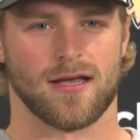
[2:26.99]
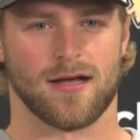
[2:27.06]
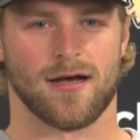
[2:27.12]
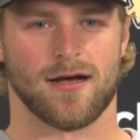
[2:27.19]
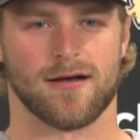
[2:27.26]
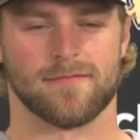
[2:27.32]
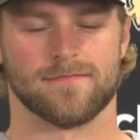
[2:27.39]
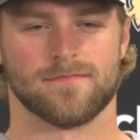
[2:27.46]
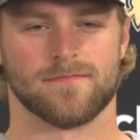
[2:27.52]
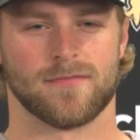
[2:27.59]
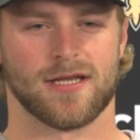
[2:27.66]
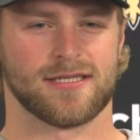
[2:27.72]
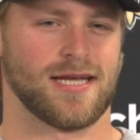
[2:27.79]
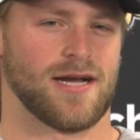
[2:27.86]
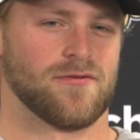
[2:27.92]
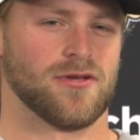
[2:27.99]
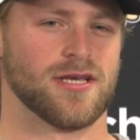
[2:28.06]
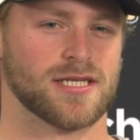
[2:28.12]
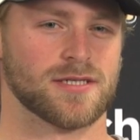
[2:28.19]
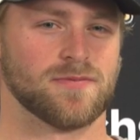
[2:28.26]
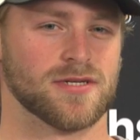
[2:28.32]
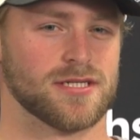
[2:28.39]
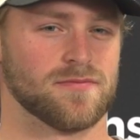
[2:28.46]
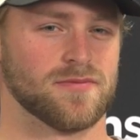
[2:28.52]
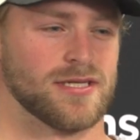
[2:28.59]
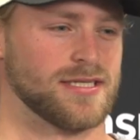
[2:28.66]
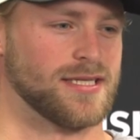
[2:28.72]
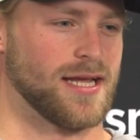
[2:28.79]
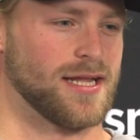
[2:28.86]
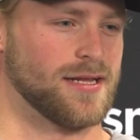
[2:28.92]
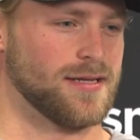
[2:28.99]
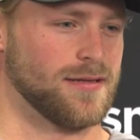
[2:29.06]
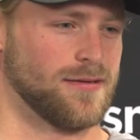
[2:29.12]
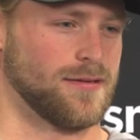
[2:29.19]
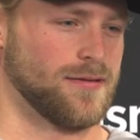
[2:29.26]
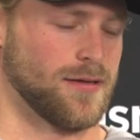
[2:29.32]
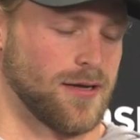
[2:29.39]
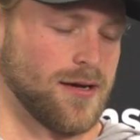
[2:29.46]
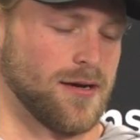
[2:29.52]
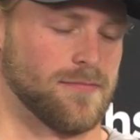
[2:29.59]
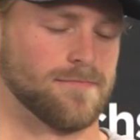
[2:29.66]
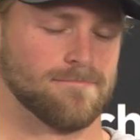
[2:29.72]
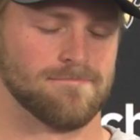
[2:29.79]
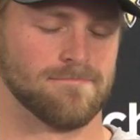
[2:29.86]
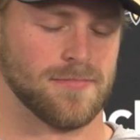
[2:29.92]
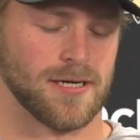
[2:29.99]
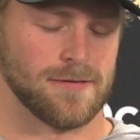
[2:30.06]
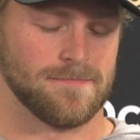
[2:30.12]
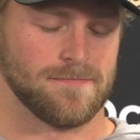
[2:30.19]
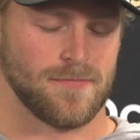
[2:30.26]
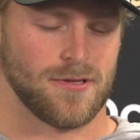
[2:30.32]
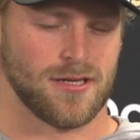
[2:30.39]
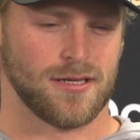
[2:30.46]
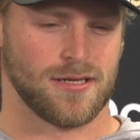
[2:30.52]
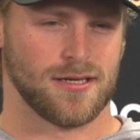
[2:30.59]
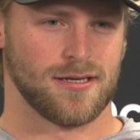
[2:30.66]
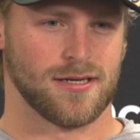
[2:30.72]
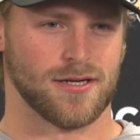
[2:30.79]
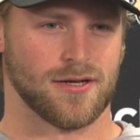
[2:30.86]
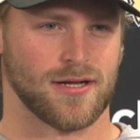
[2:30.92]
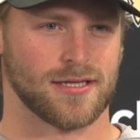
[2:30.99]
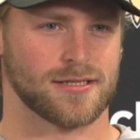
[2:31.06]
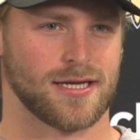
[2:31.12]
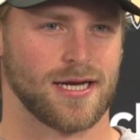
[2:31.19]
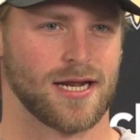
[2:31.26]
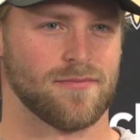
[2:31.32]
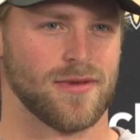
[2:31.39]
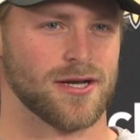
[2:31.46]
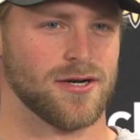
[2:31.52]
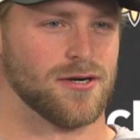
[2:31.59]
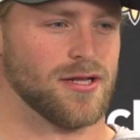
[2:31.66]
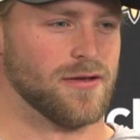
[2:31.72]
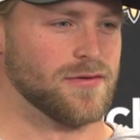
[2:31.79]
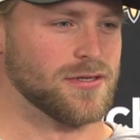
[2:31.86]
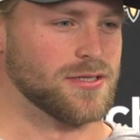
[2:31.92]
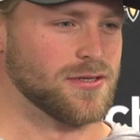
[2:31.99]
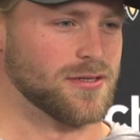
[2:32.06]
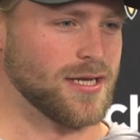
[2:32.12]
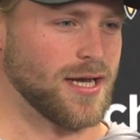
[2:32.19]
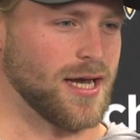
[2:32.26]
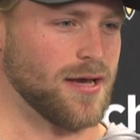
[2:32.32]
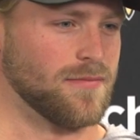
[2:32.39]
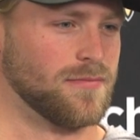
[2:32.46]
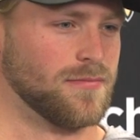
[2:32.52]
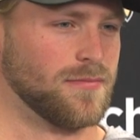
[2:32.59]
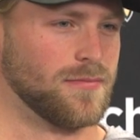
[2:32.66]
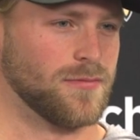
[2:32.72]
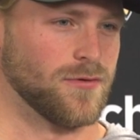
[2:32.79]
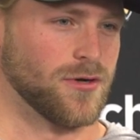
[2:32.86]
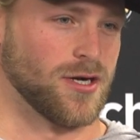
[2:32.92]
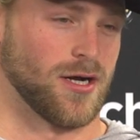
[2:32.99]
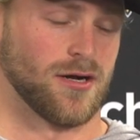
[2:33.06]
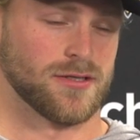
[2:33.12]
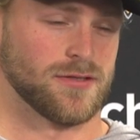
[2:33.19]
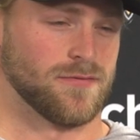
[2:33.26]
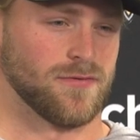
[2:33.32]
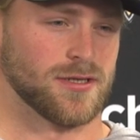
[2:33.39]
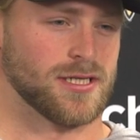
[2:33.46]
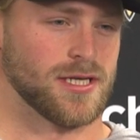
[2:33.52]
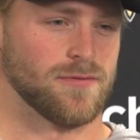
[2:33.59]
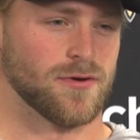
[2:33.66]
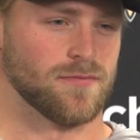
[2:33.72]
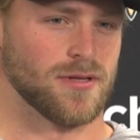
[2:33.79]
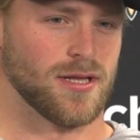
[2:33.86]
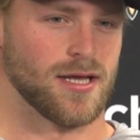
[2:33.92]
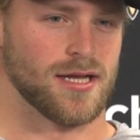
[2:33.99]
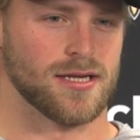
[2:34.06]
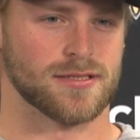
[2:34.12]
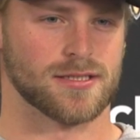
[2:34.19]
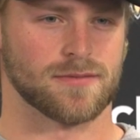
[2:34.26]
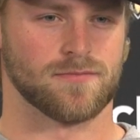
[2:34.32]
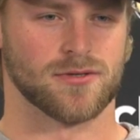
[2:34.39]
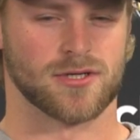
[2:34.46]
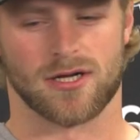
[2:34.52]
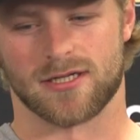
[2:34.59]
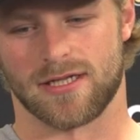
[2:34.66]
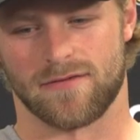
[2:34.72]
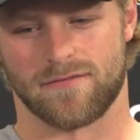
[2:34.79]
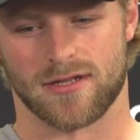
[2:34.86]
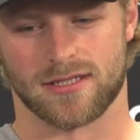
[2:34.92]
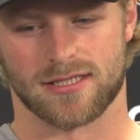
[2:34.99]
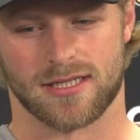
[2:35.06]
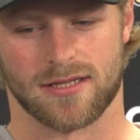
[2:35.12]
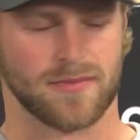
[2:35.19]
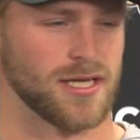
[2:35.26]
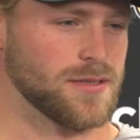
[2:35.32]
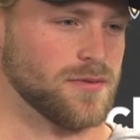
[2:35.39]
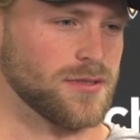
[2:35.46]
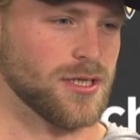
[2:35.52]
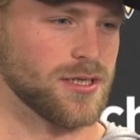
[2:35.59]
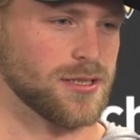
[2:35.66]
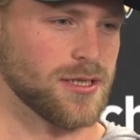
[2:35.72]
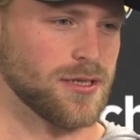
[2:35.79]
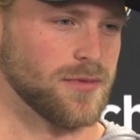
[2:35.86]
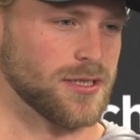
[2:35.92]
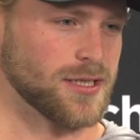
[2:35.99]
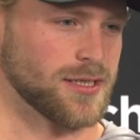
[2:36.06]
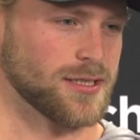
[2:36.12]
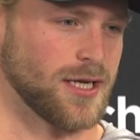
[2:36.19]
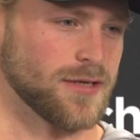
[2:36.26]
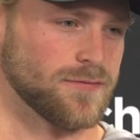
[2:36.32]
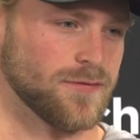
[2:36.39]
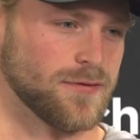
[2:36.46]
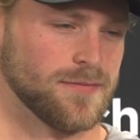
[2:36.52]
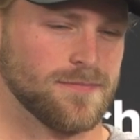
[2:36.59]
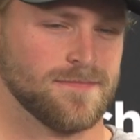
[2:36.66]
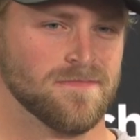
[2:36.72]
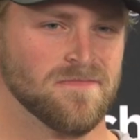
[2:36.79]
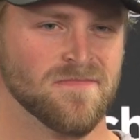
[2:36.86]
Um, it's not really explicitly stated, um, but, you know, that's kind of my goal every single time, regardless of what team we're playing, is to put our defense in the best position to be successful.